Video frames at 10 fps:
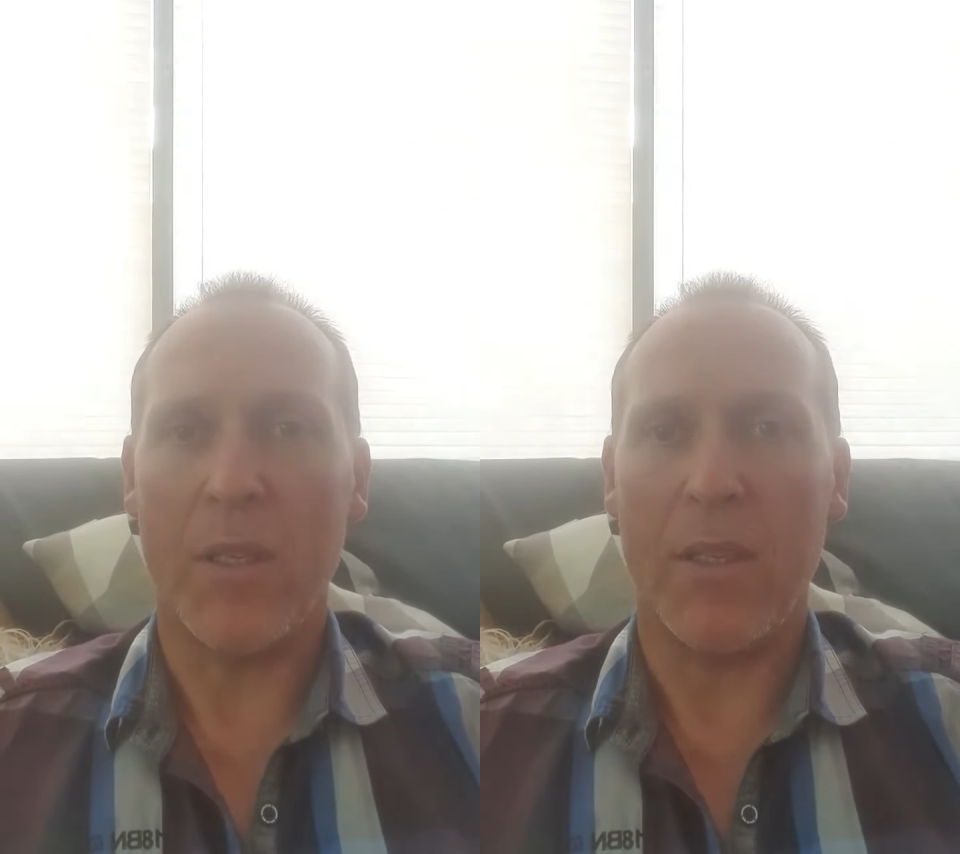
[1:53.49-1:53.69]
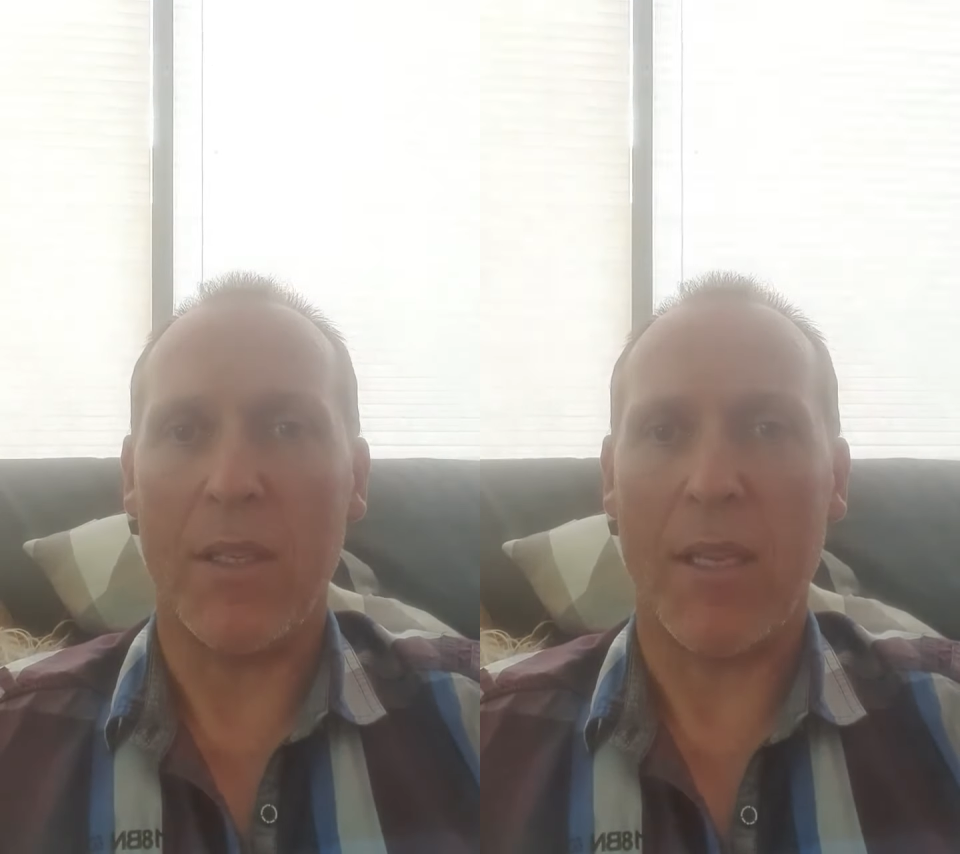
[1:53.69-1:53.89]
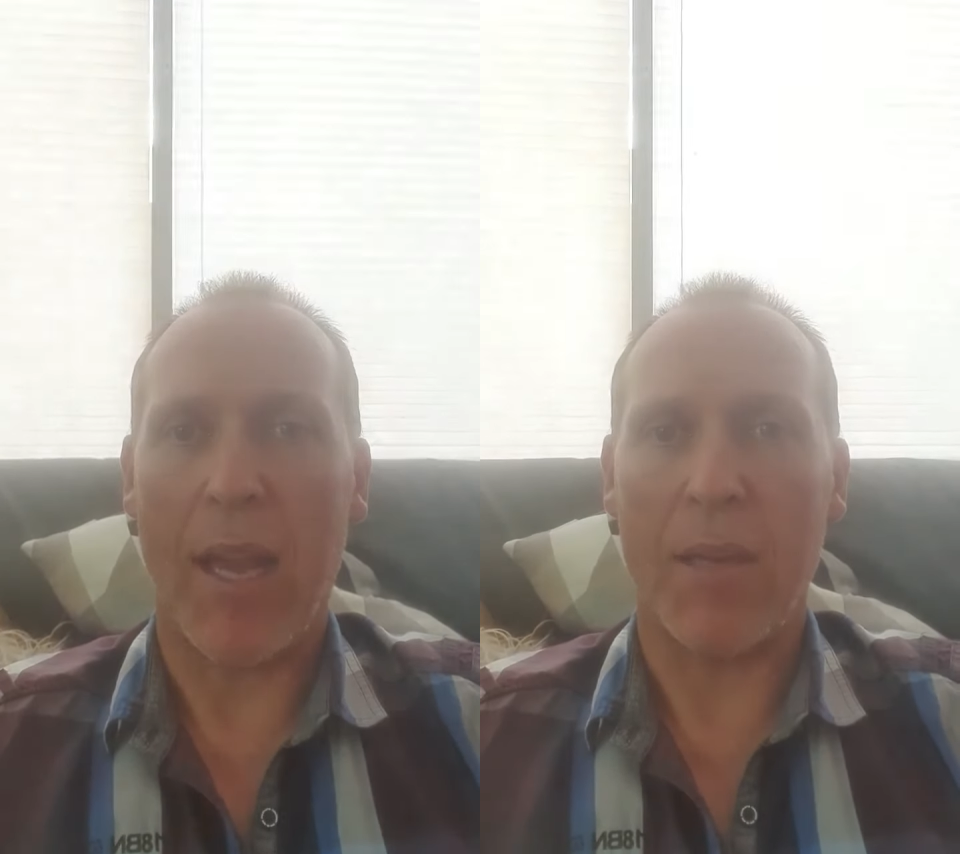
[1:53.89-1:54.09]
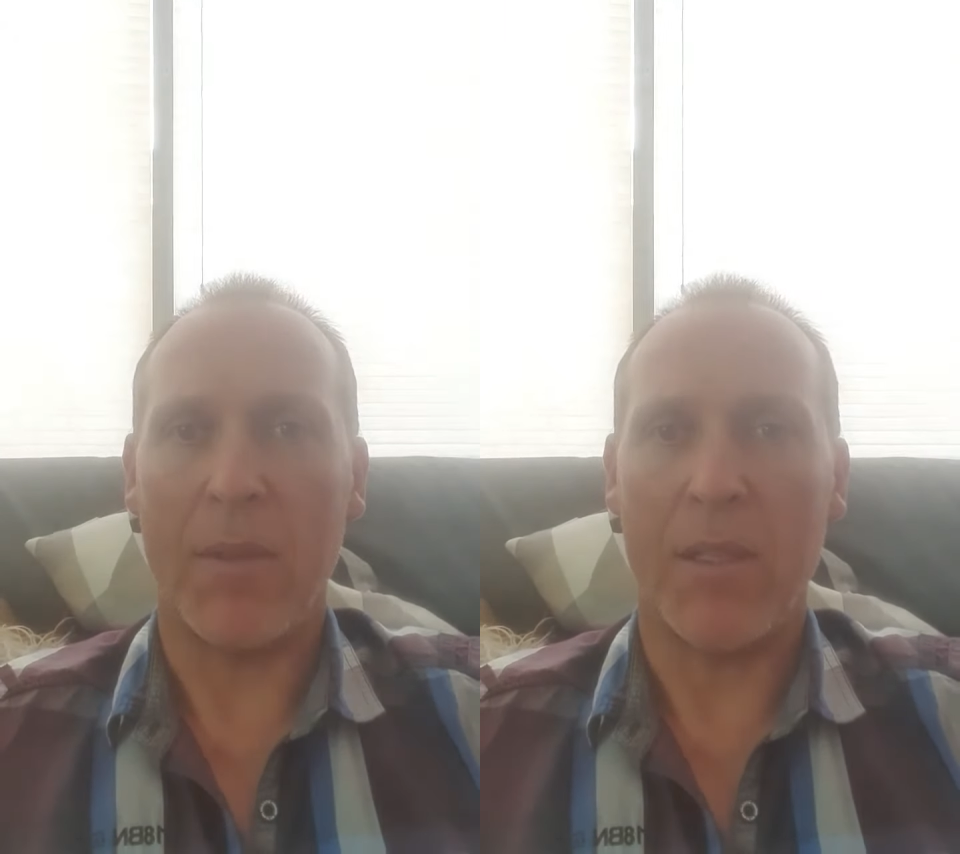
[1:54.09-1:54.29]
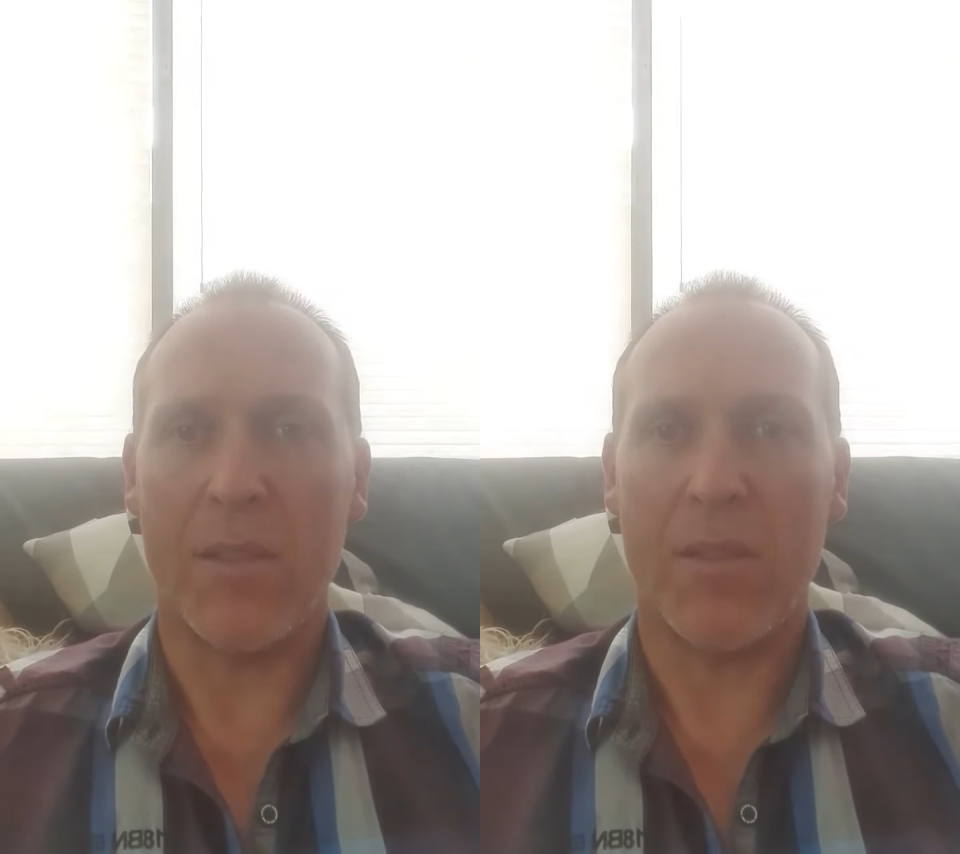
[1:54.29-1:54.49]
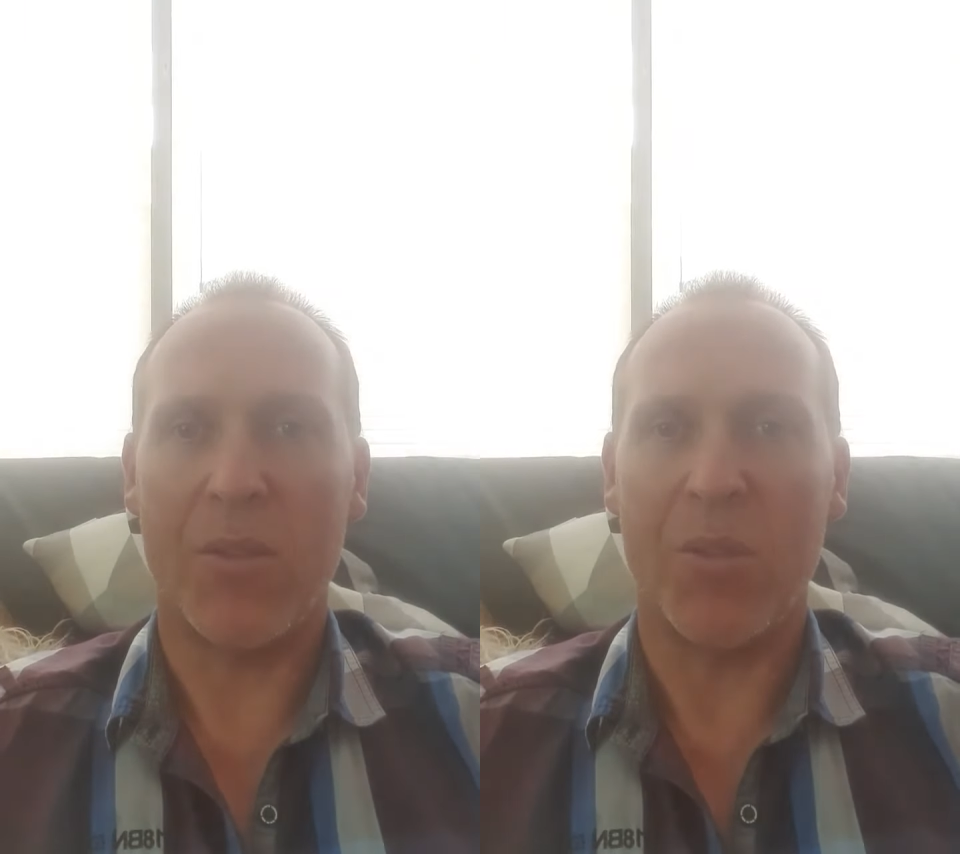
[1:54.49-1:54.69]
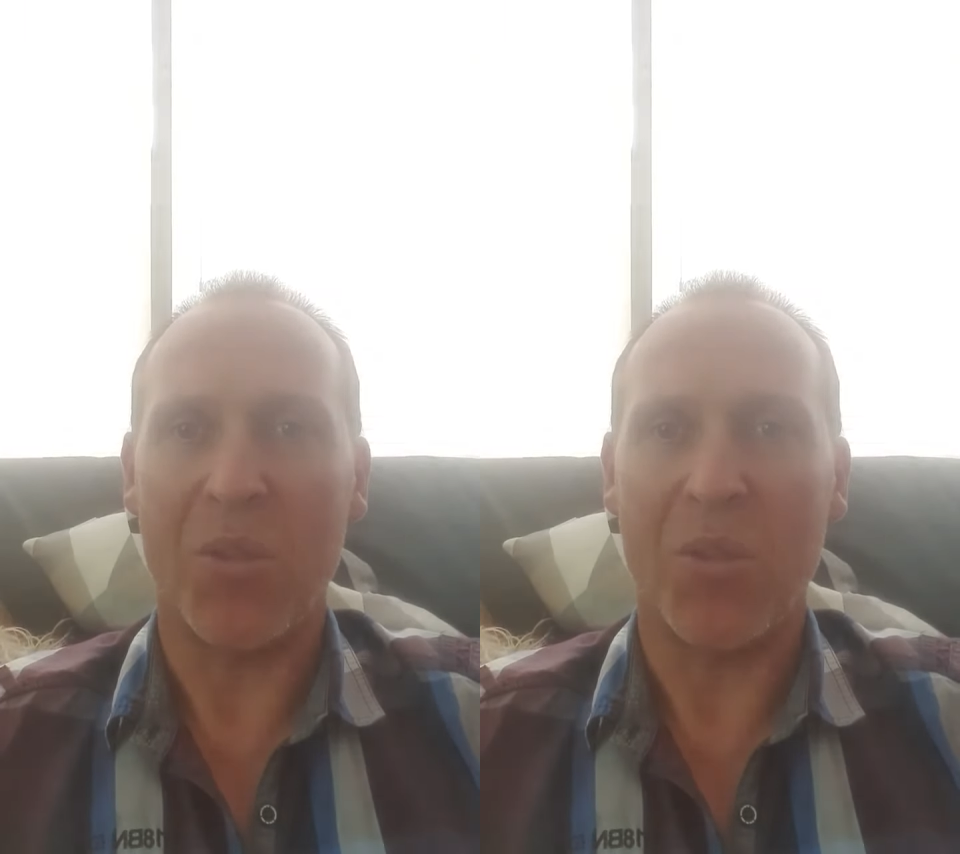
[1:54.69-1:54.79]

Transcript: in the academy is